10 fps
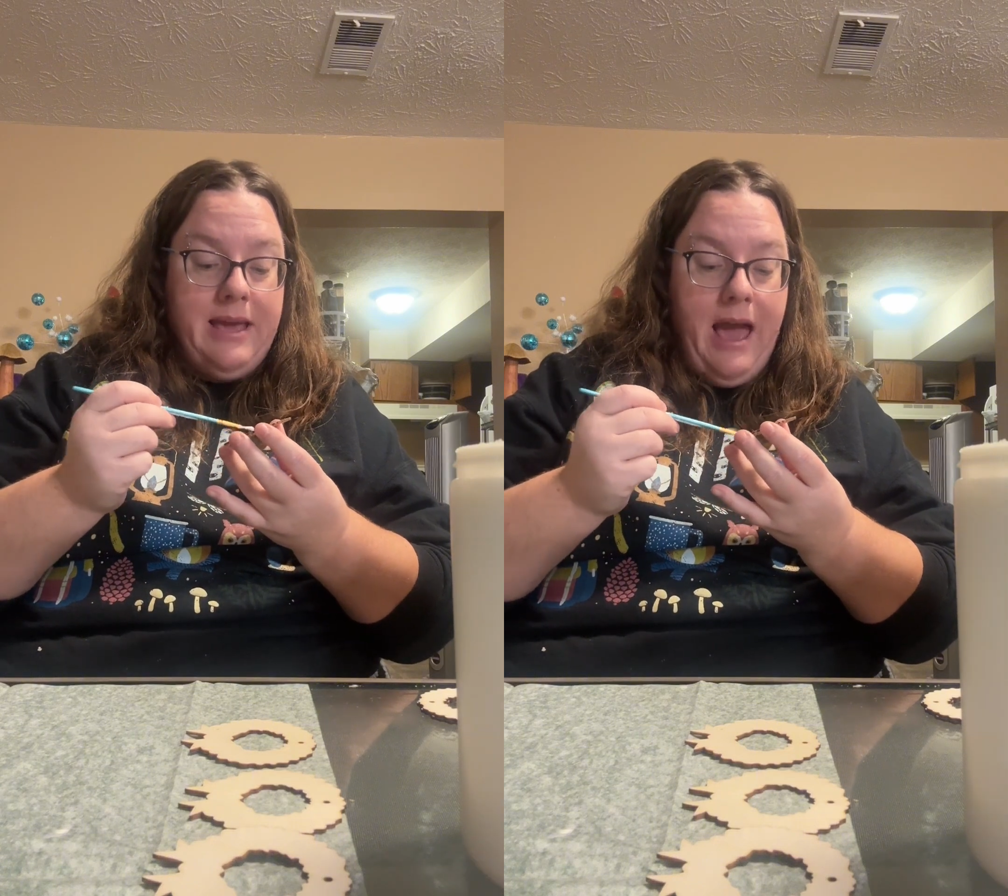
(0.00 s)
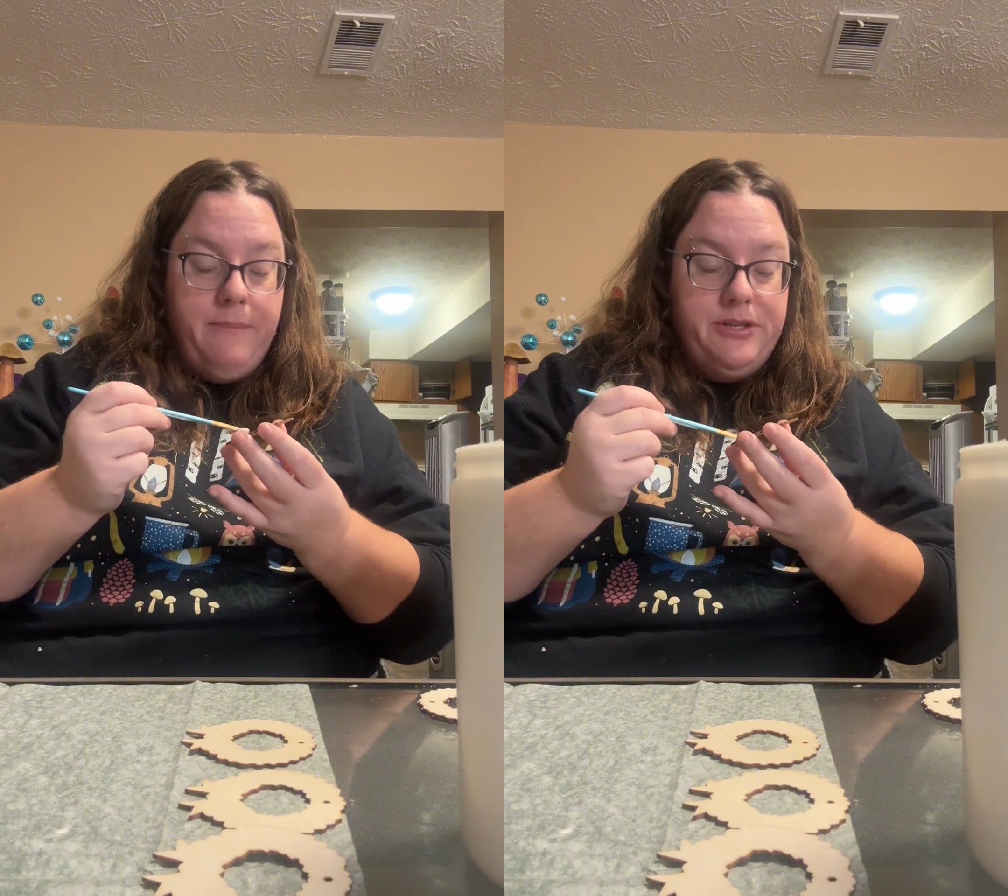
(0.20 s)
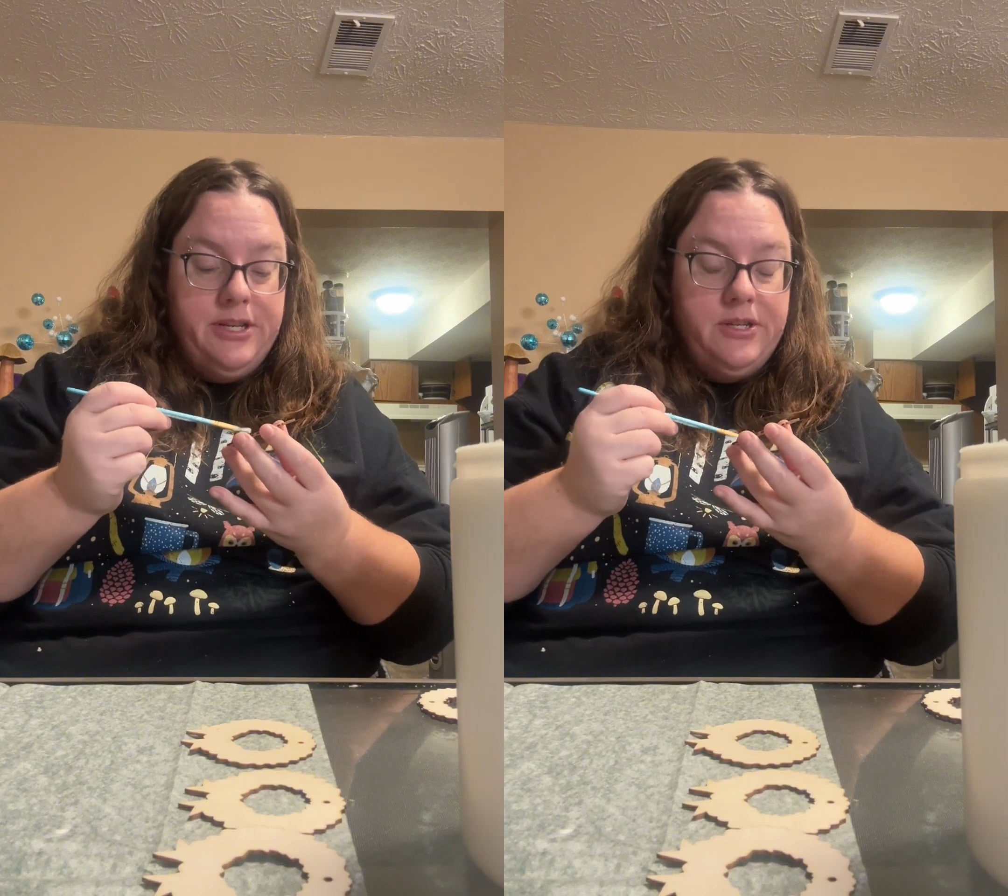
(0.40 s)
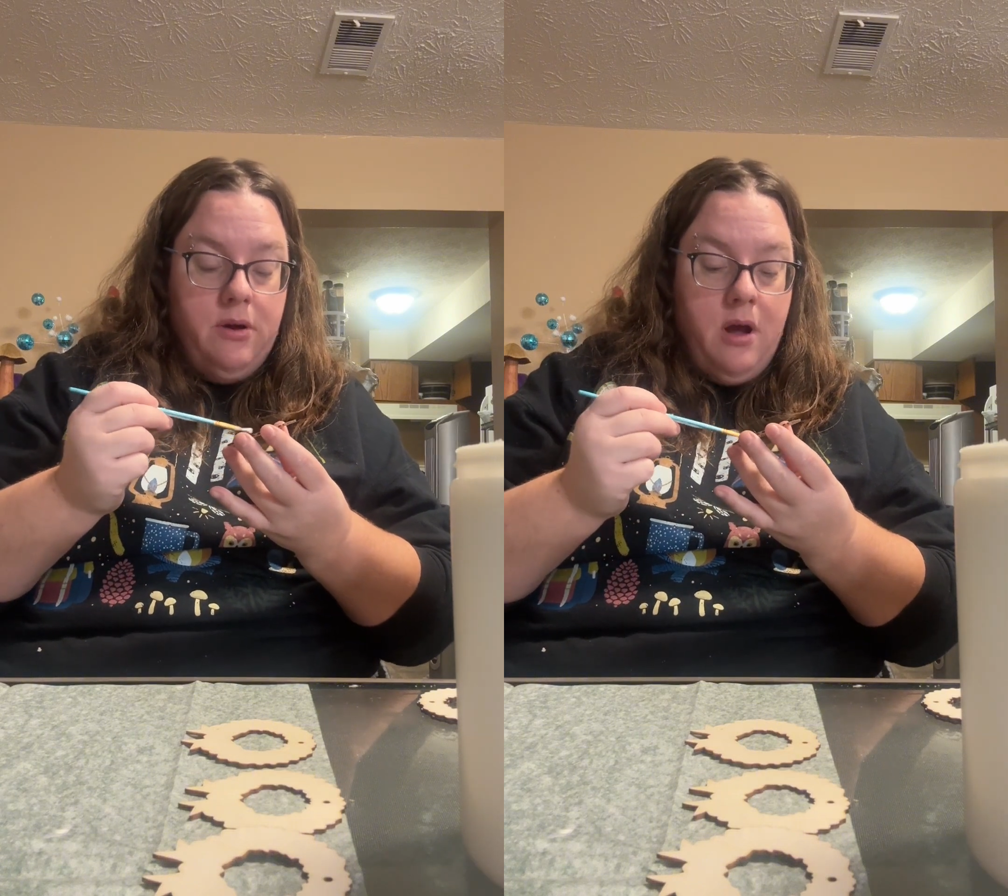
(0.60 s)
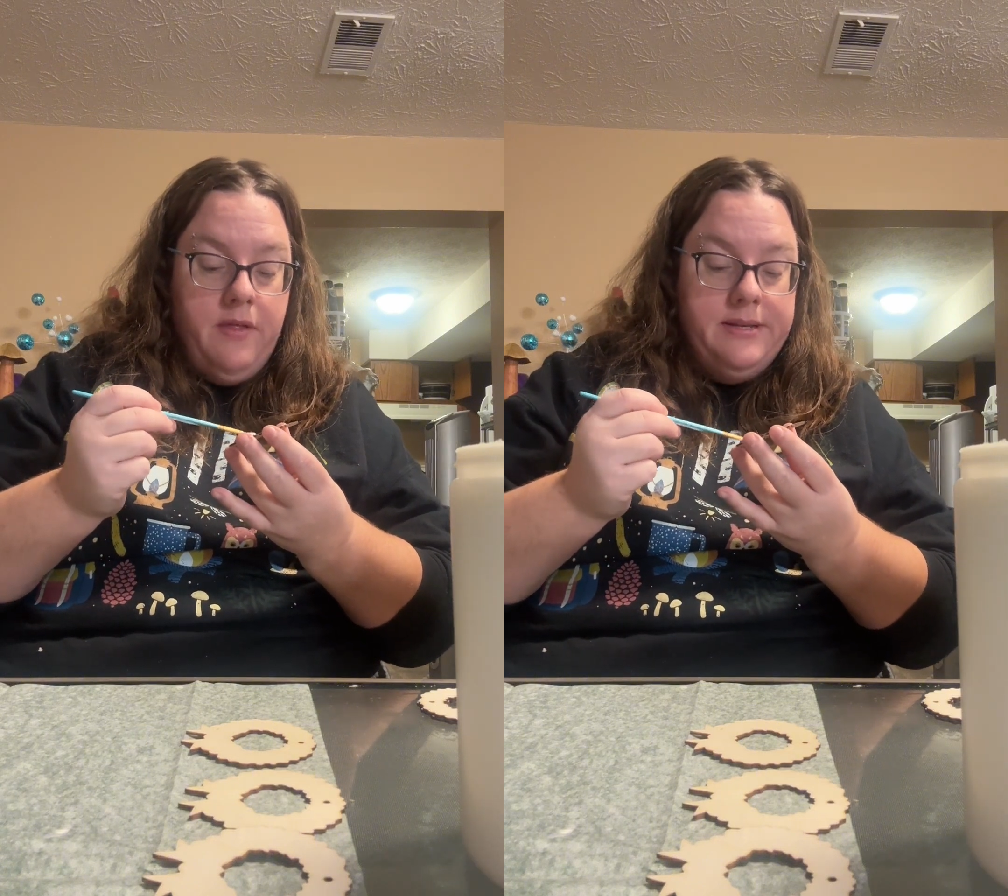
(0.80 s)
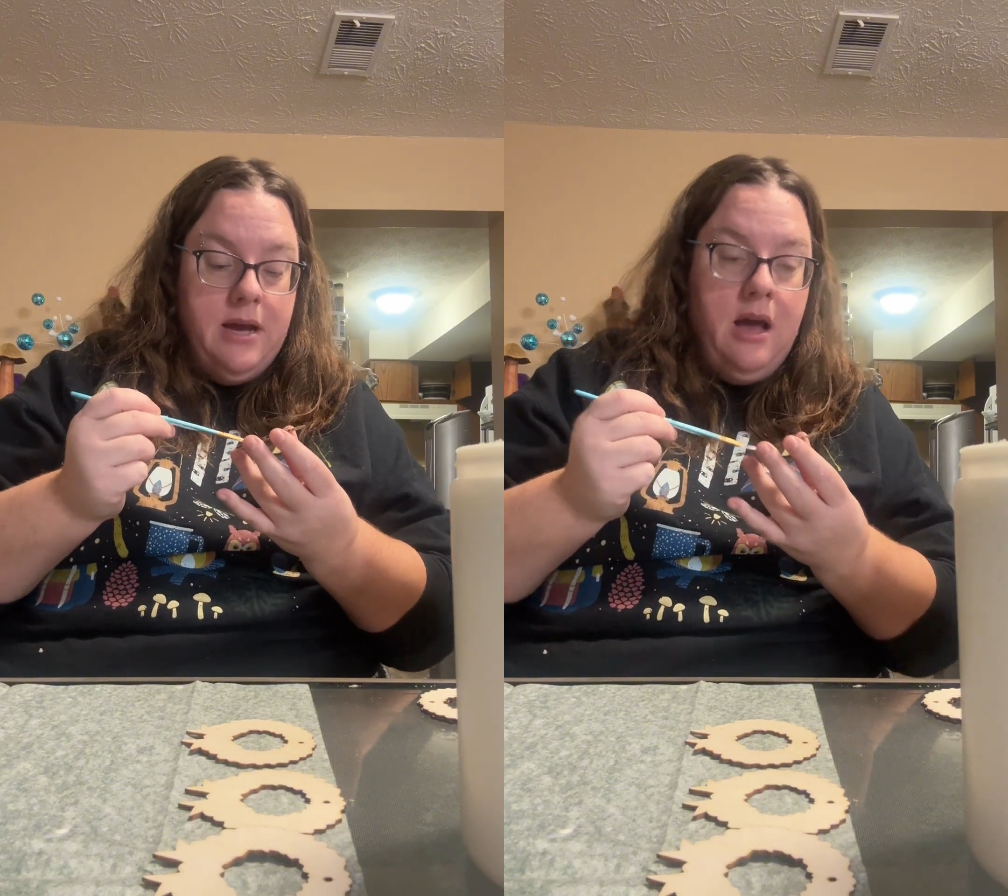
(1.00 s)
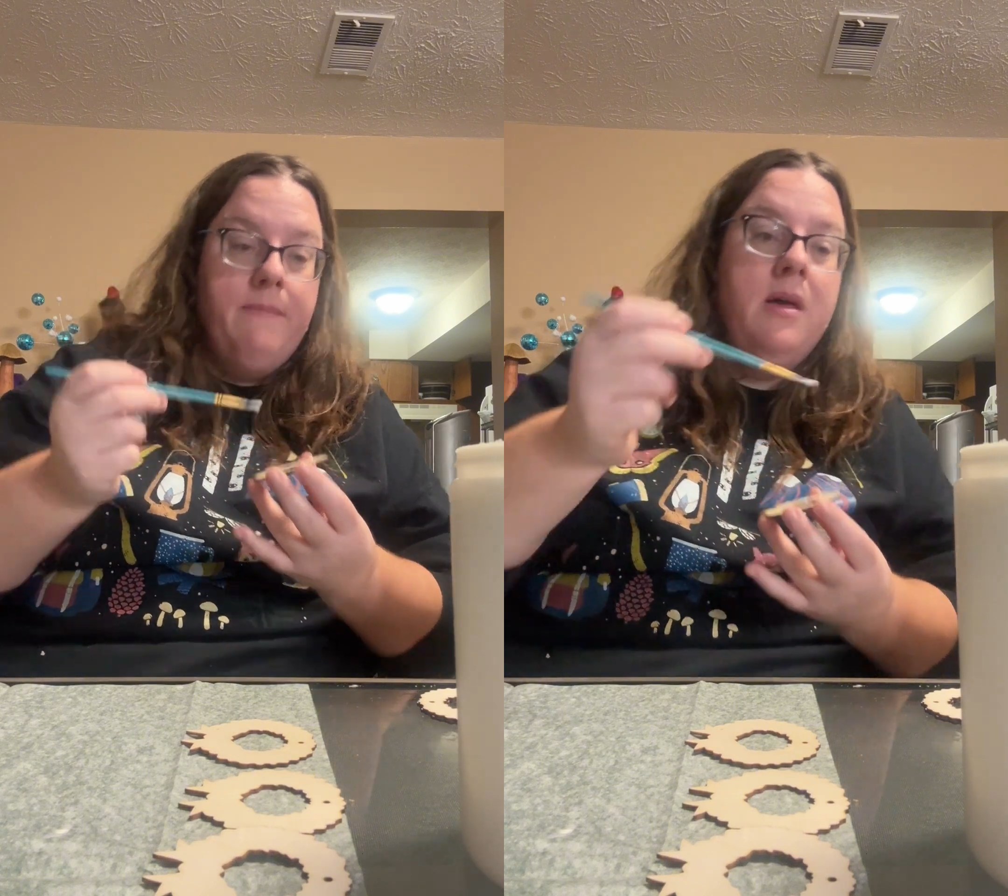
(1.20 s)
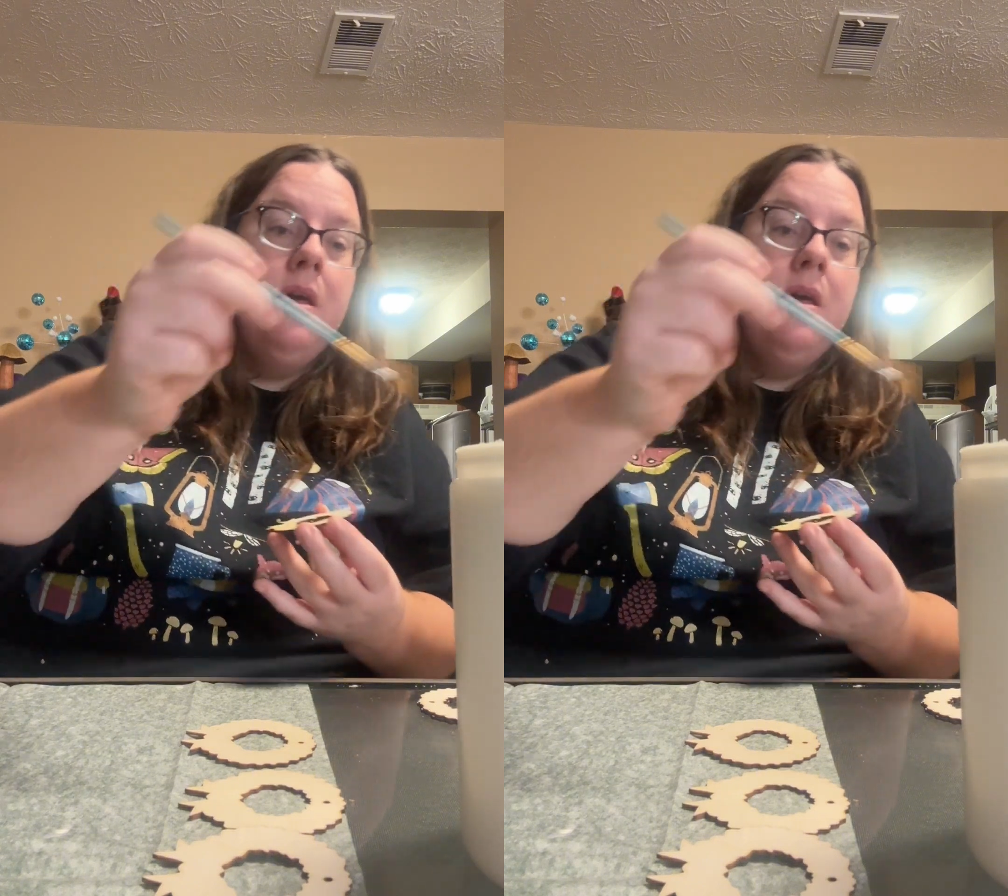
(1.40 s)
captions on all the time,